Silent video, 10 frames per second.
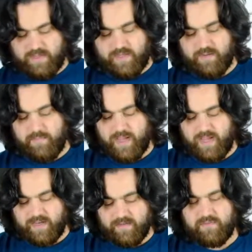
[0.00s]
it
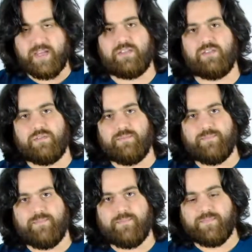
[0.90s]
made this.
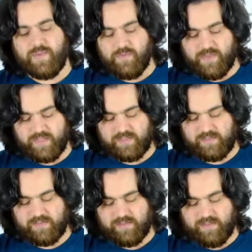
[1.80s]
Now this